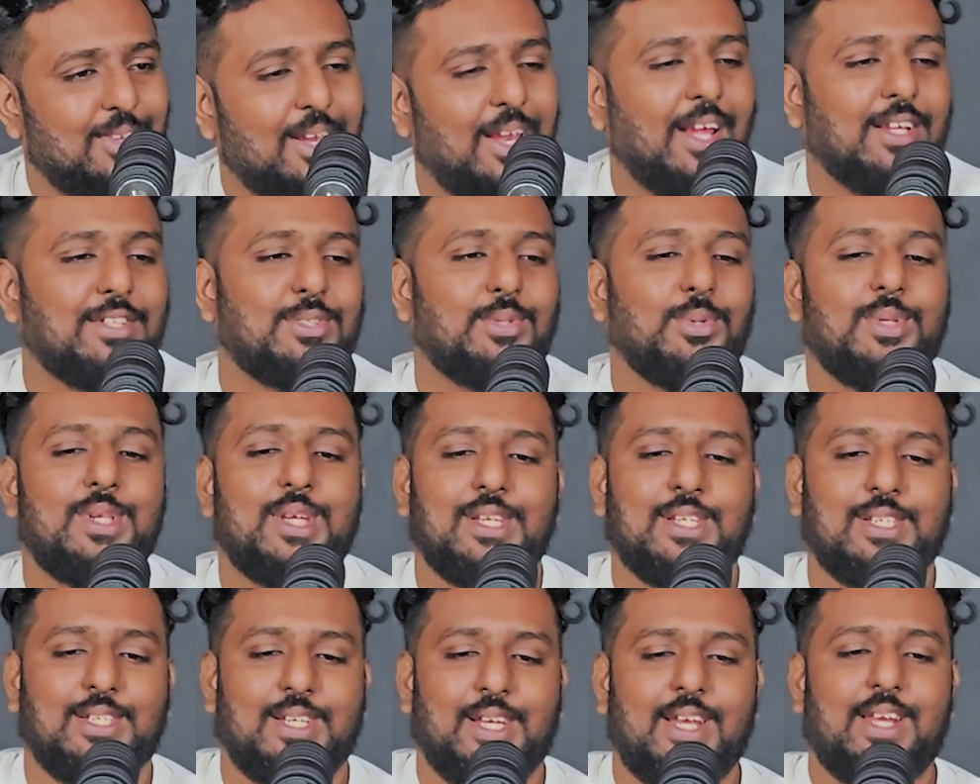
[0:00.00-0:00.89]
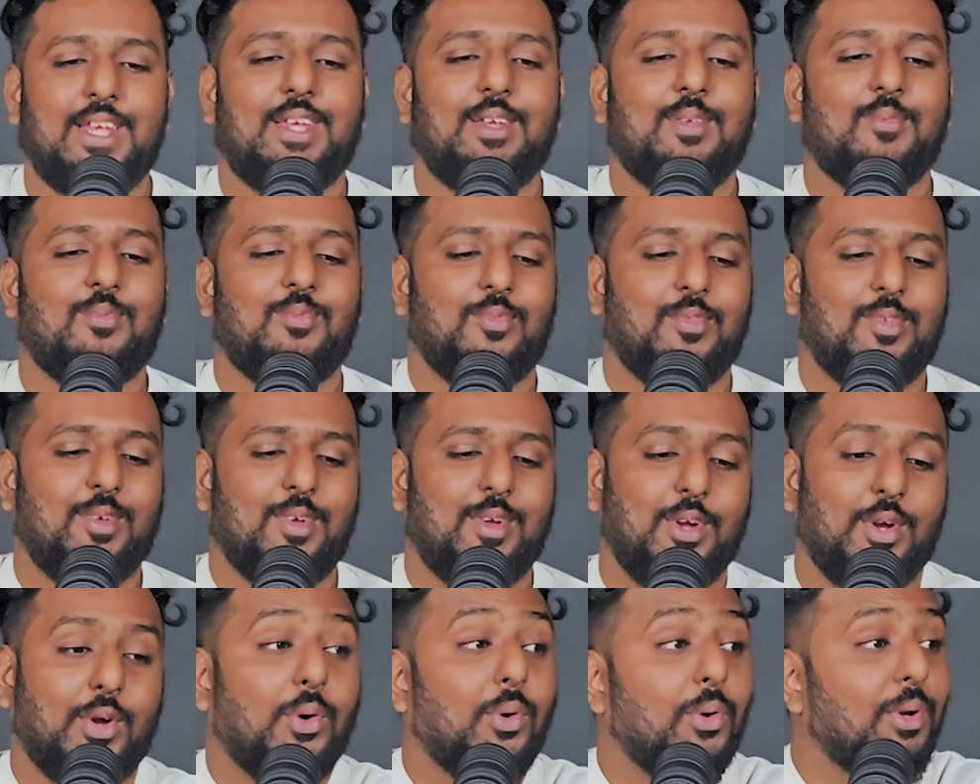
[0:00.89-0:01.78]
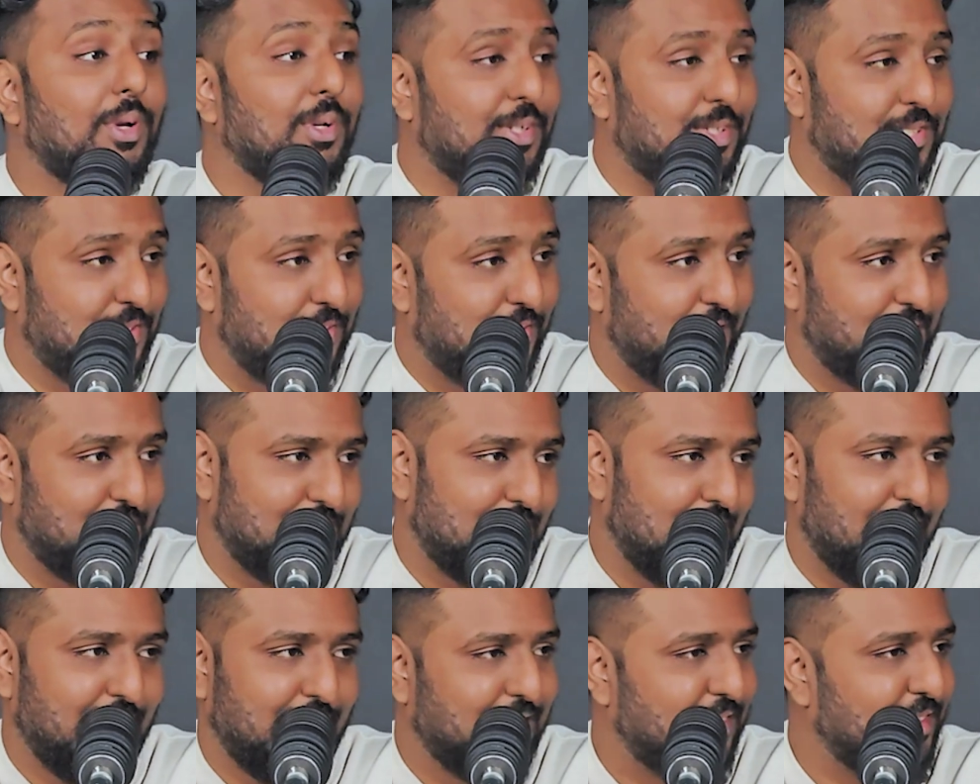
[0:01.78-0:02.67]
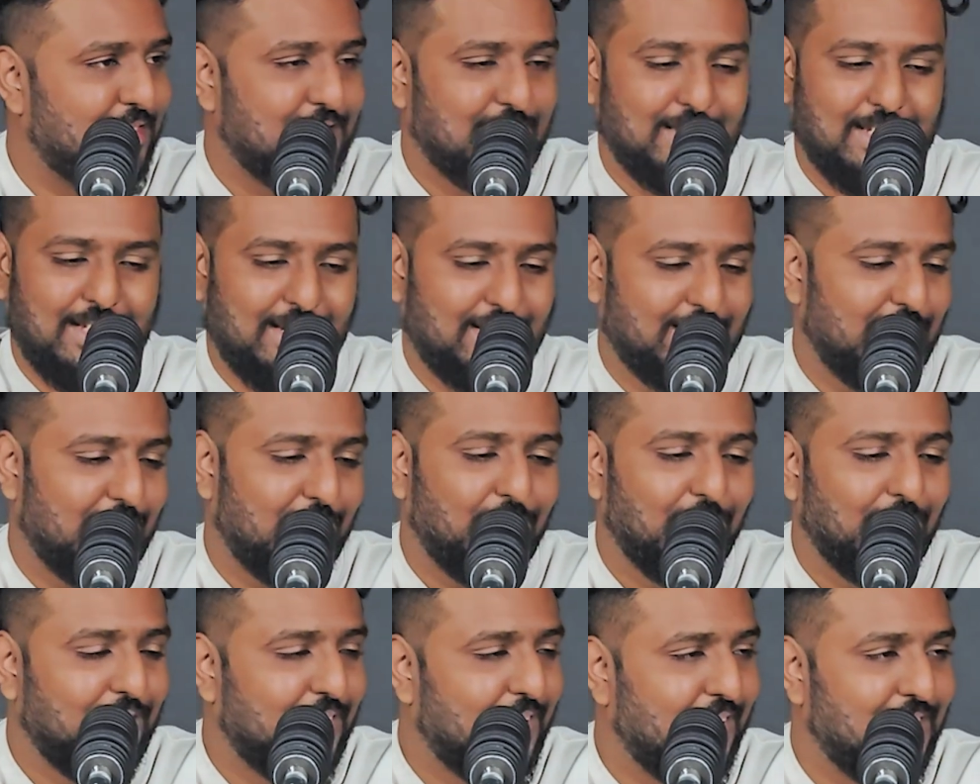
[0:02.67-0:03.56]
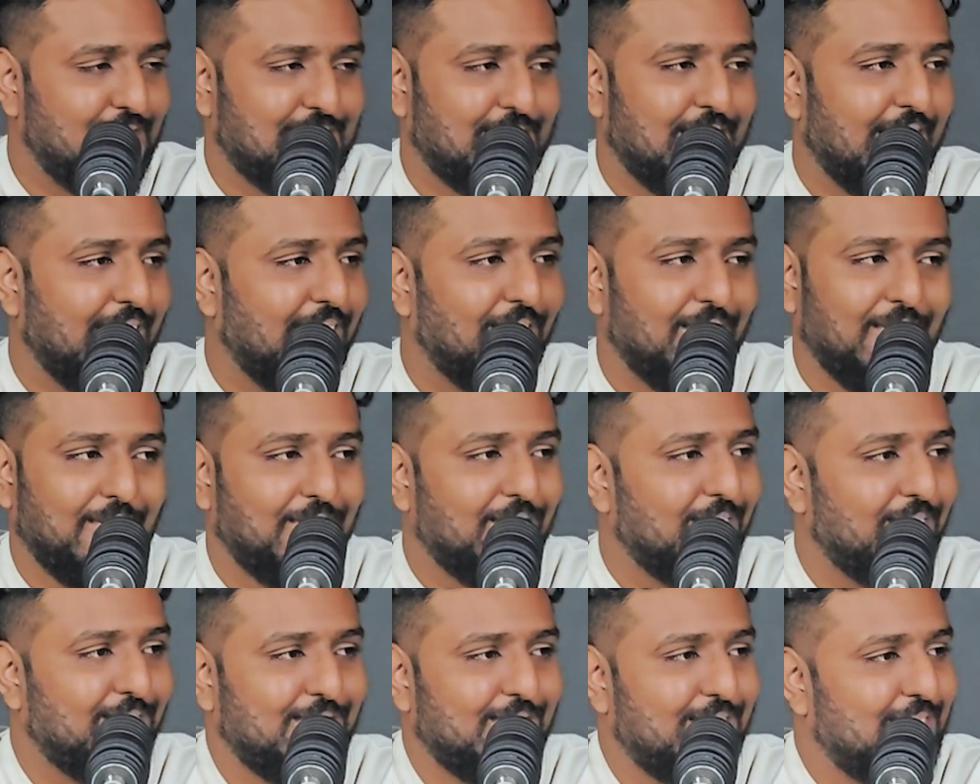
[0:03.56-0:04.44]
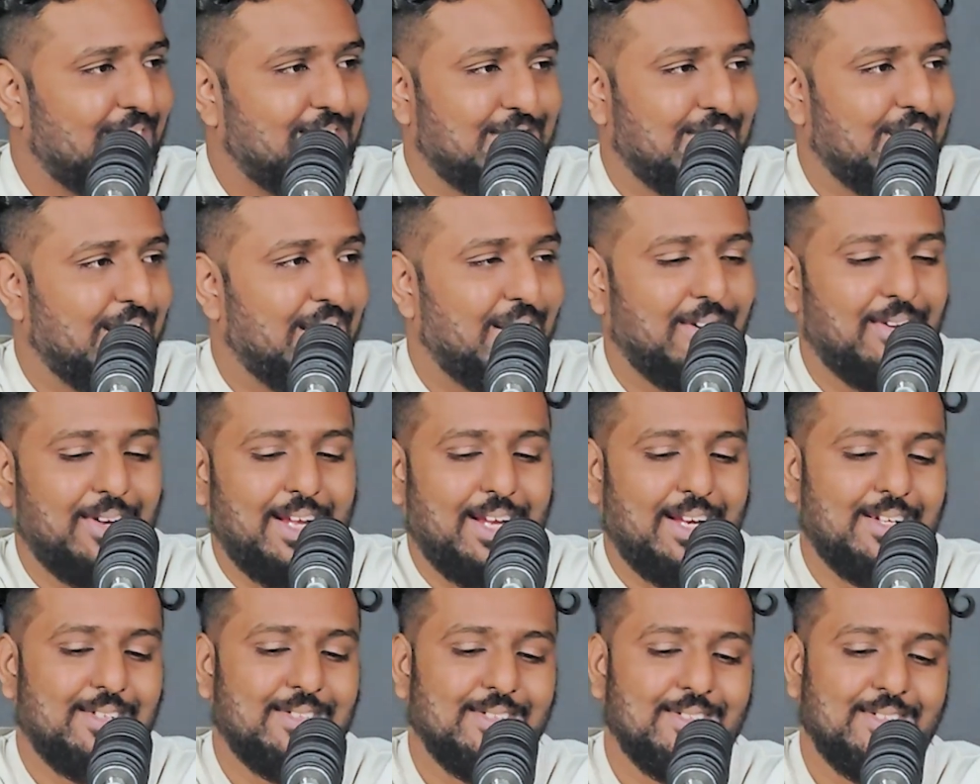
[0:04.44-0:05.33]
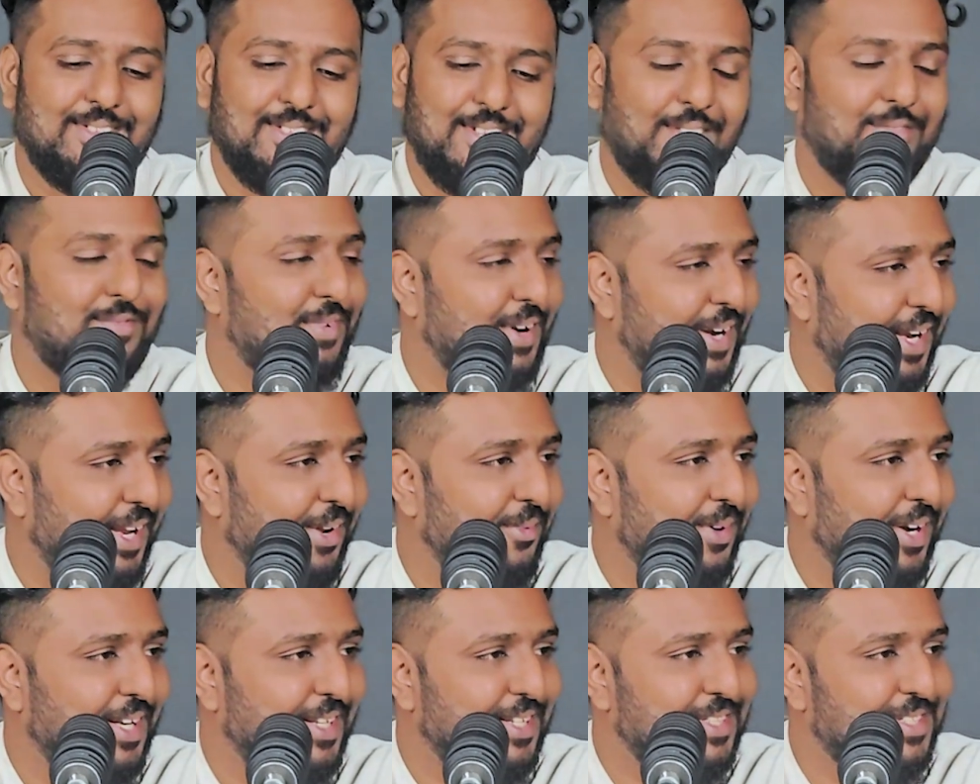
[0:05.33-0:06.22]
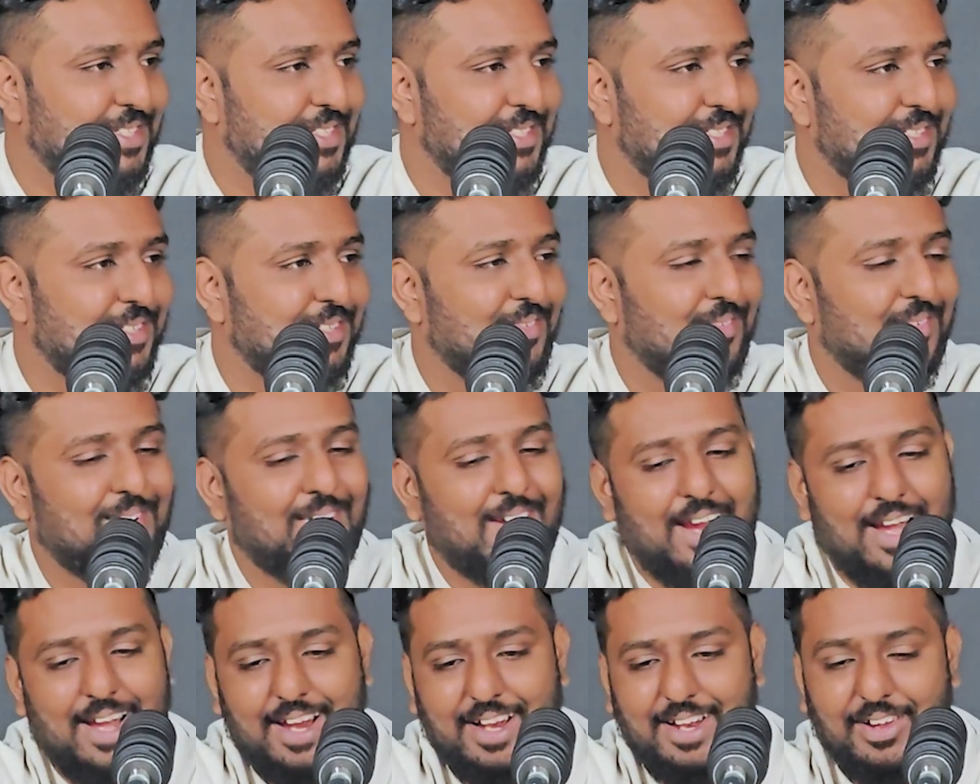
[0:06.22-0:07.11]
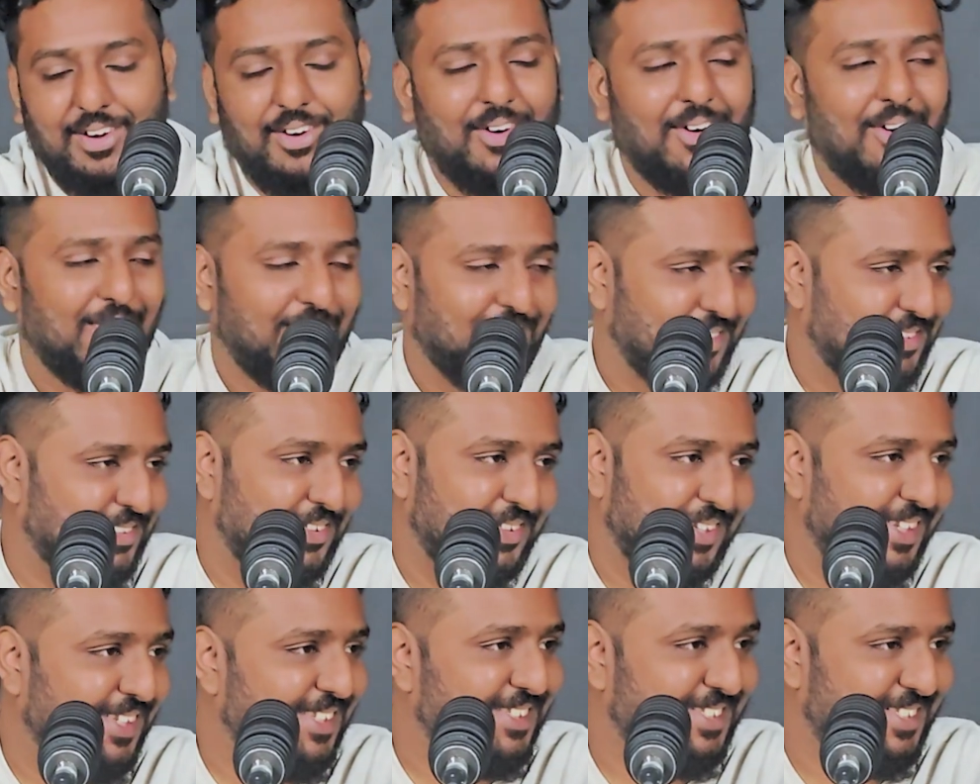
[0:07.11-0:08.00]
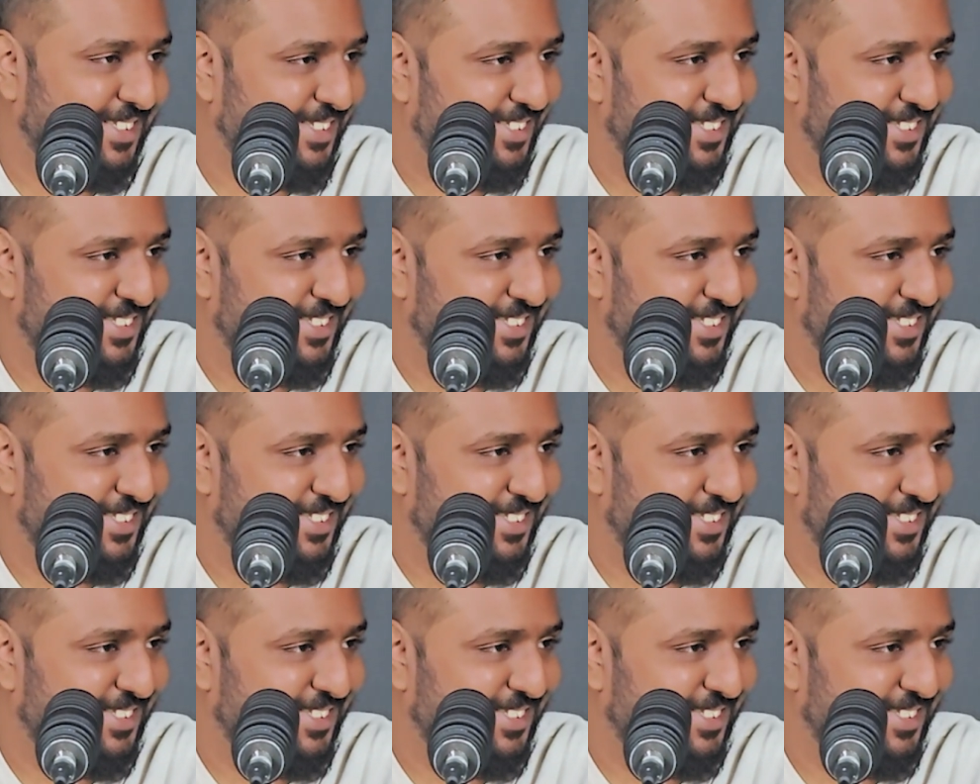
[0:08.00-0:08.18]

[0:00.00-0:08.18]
Let's do this. Any good stories? Like this is like the good case study or a good scenario. Then the funny ones, and then the horror stories.